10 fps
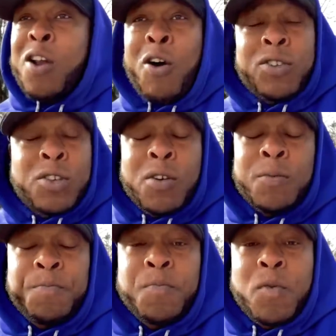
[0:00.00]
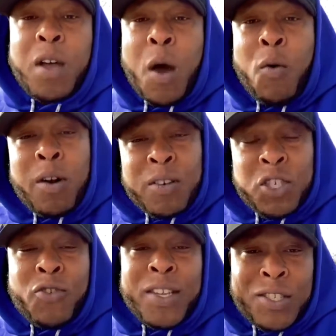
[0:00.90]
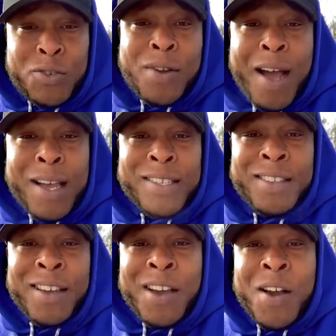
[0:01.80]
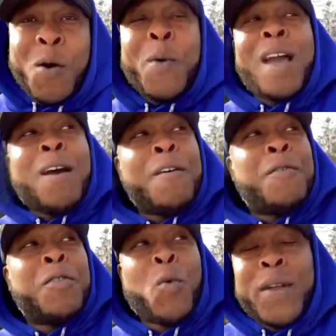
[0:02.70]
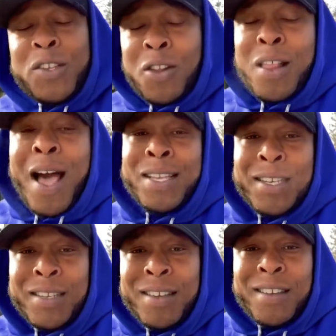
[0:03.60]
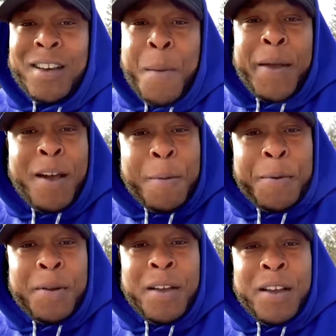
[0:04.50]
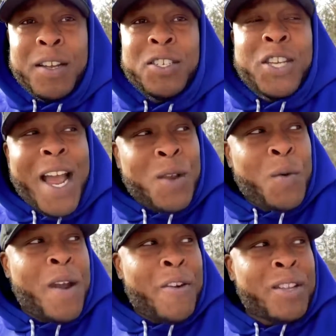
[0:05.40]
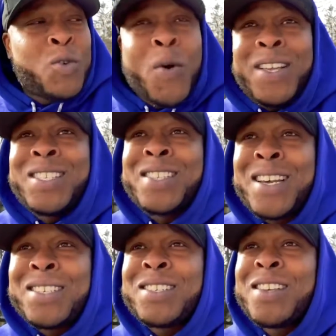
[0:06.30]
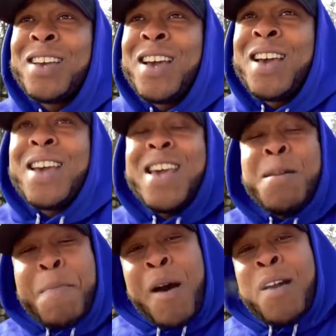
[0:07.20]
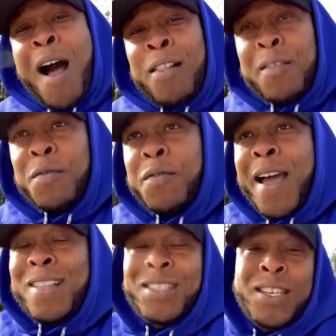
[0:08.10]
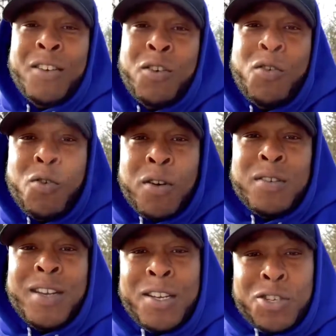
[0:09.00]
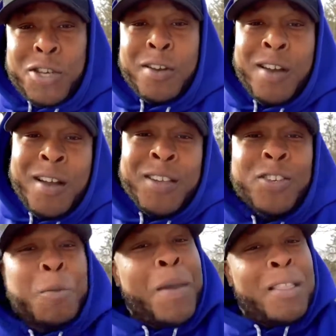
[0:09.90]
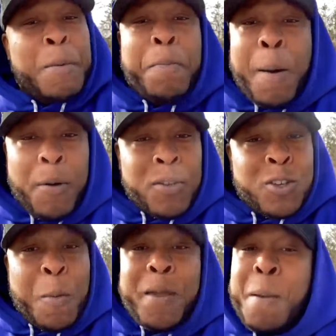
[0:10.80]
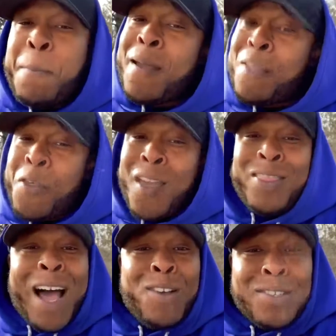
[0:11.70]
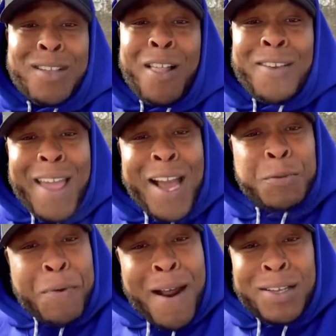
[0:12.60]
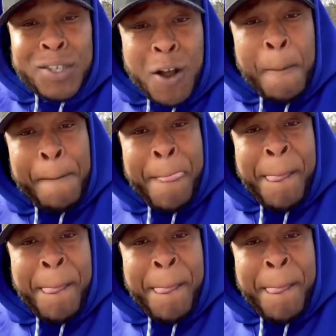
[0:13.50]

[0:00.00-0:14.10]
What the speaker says: And also, I want to stress to you guys, we have the Winter Classic coming up January 26th in Mount Olive at Center Court Ninja. It's going to be at the bubble. It's going to be a big thing. $1,000 cash prize, y'all.